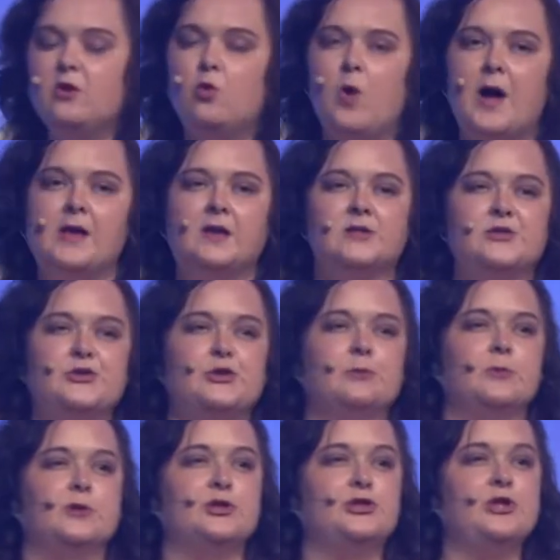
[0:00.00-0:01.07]
of why
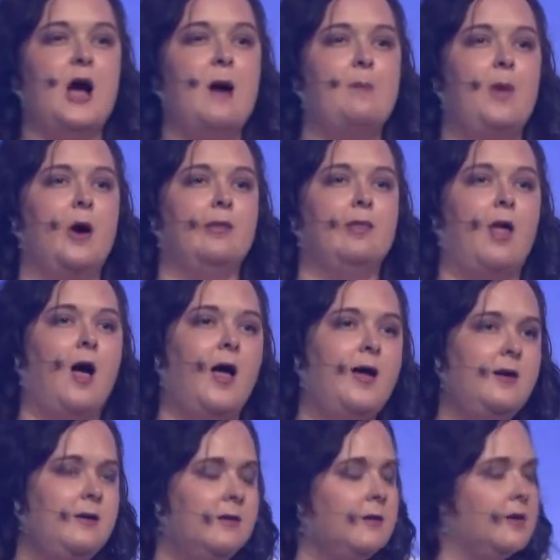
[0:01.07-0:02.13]
consumers shop
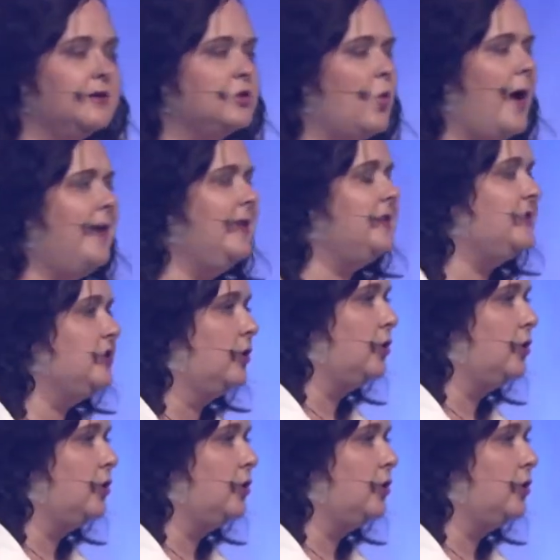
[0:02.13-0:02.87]
online is why they still